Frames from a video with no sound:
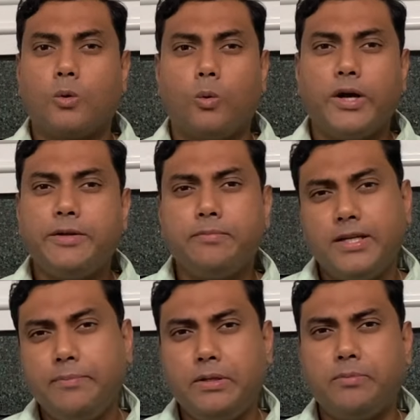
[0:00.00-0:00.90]
quite
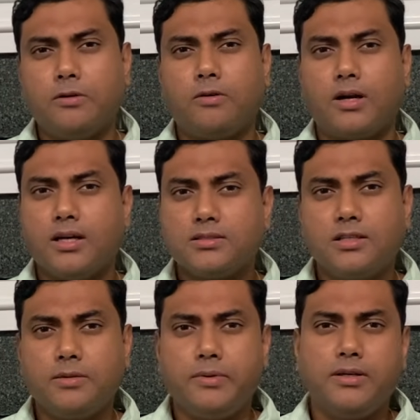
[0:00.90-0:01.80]
many people were
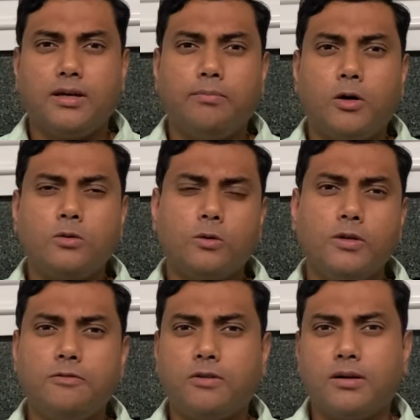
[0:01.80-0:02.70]
asking me about
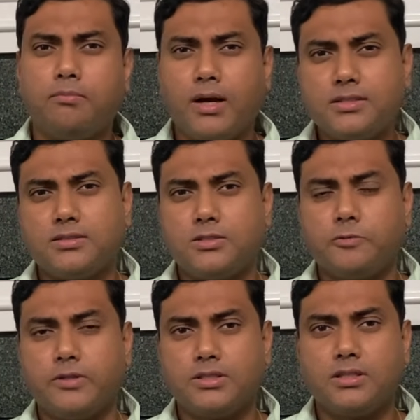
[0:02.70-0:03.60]
going for a master's
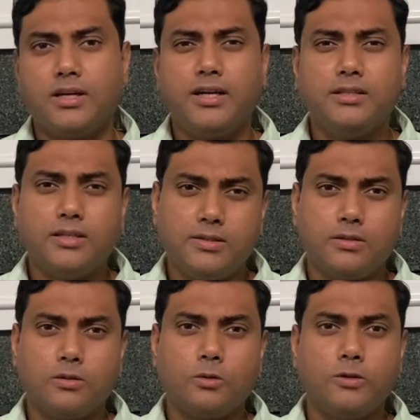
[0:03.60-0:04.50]
first and then
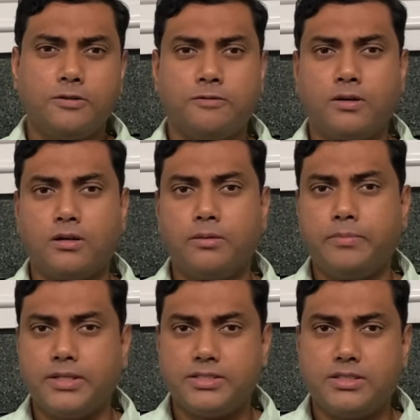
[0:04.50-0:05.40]
going for a
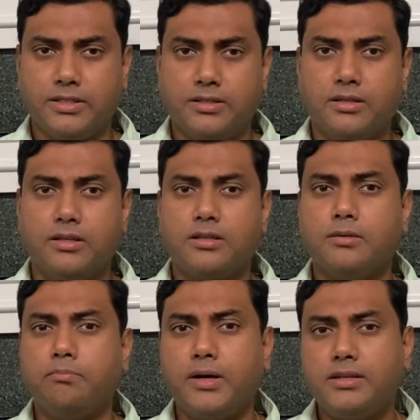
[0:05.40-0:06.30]
PhD in
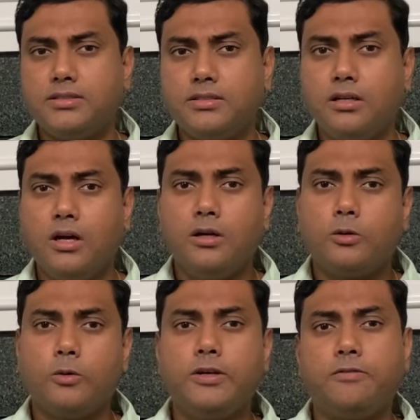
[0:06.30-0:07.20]
comparison to
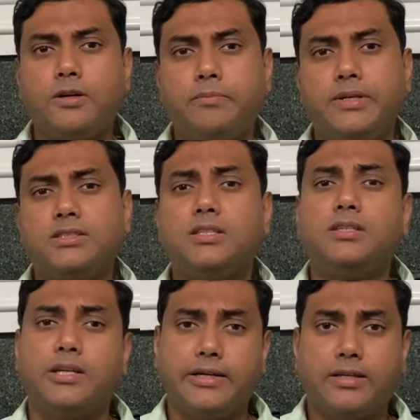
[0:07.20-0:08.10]
going for a PhD
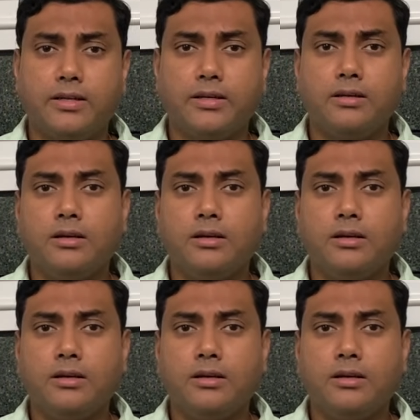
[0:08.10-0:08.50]
directly.